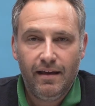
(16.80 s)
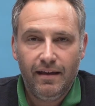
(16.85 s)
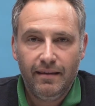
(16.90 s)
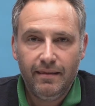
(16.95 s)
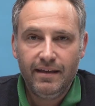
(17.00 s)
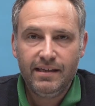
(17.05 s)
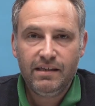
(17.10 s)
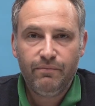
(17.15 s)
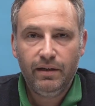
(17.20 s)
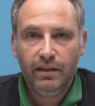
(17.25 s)
In
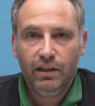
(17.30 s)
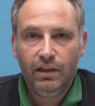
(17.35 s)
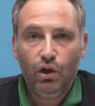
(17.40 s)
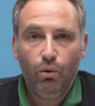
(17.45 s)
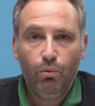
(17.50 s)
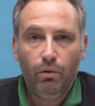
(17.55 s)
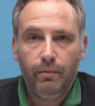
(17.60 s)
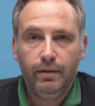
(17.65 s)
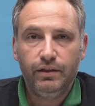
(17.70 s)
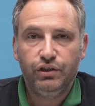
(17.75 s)
this video,
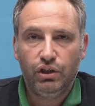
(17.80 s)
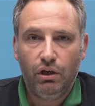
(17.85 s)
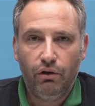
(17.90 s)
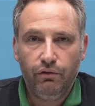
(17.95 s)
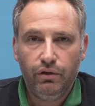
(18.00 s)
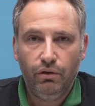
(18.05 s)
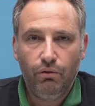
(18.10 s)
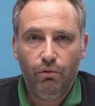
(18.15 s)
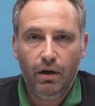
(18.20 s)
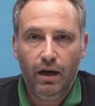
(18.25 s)
we will show
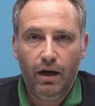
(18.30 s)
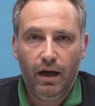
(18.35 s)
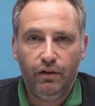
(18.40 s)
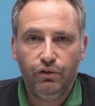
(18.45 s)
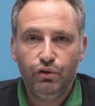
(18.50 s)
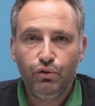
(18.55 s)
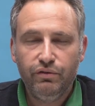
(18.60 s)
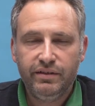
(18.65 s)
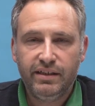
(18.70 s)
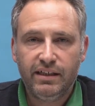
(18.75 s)
you how
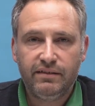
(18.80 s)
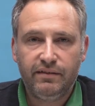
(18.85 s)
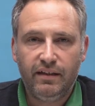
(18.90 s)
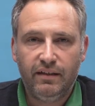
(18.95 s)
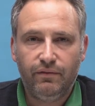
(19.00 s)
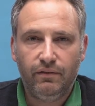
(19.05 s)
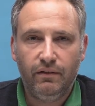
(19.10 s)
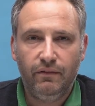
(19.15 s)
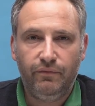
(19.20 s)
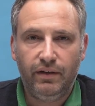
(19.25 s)
two
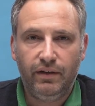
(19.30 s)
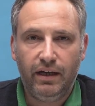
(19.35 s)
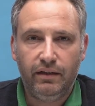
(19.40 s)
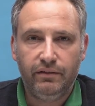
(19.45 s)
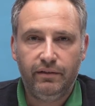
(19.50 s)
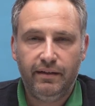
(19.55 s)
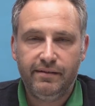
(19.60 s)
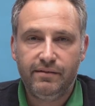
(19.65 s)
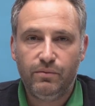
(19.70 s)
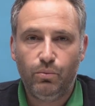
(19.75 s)
successful
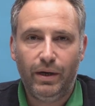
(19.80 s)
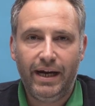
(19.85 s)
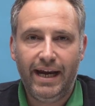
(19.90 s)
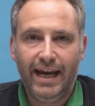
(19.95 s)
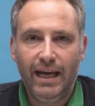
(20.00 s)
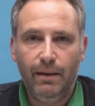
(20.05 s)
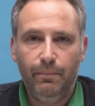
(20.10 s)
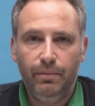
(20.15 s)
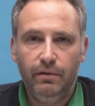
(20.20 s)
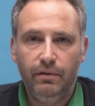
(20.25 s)
founders were
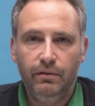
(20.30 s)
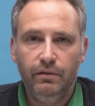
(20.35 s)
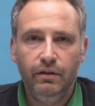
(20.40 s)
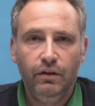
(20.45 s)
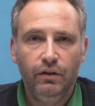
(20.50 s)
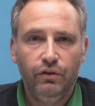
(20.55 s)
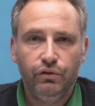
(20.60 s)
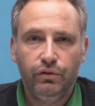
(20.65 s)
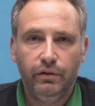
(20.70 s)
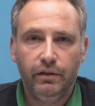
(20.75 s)
able
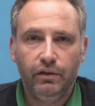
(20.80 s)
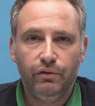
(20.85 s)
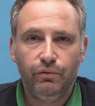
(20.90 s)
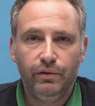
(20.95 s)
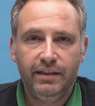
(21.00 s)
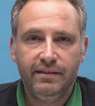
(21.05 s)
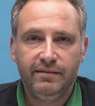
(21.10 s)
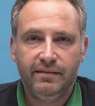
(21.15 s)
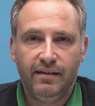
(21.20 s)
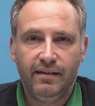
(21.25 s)
to
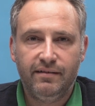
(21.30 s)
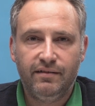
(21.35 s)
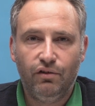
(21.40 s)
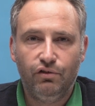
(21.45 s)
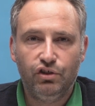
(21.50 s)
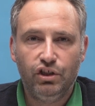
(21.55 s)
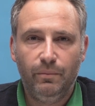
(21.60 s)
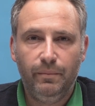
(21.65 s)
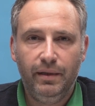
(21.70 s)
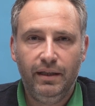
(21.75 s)
increase their
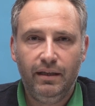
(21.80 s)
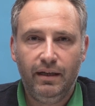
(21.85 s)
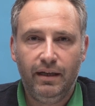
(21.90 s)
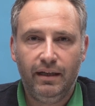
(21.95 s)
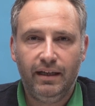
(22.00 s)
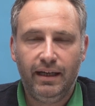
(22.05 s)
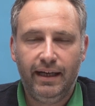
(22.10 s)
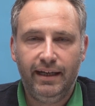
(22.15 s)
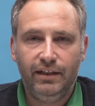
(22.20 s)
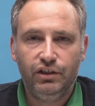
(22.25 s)
social media
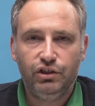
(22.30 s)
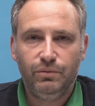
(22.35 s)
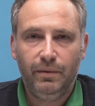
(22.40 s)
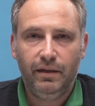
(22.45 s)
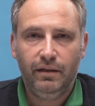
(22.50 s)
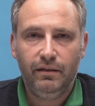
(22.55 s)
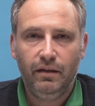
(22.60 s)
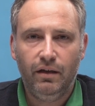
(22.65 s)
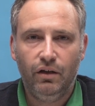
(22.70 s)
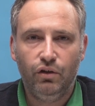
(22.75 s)

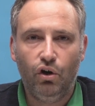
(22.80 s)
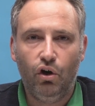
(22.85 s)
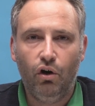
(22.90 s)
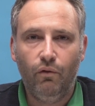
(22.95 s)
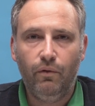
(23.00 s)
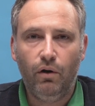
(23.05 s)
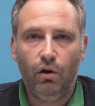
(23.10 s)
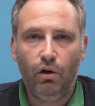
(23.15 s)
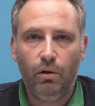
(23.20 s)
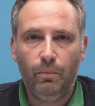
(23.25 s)
engagement and
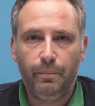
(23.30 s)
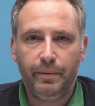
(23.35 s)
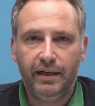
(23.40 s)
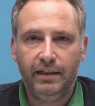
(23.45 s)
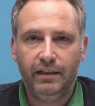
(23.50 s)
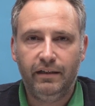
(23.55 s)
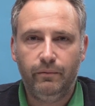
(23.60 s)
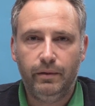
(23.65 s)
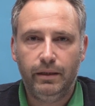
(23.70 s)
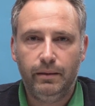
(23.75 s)
overall
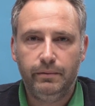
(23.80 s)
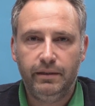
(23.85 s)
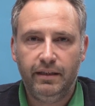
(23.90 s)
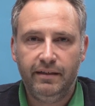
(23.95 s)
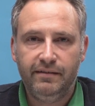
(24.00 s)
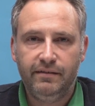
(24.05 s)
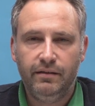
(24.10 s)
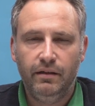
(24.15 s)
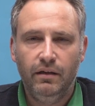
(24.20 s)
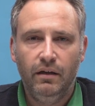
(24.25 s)
brand
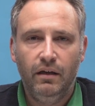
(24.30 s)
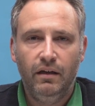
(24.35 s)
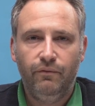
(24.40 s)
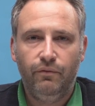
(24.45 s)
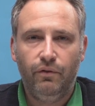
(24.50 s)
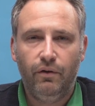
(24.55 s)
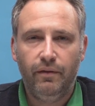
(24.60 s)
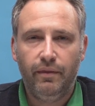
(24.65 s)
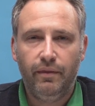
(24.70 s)
awareness for